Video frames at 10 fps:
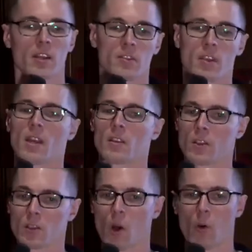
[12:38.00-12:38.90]
to say
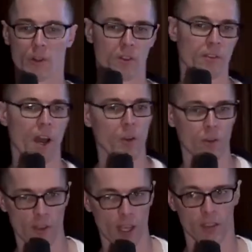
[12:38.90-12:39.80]
lower the value
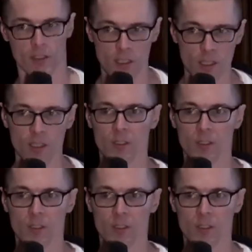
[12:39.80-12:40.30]
of A&T,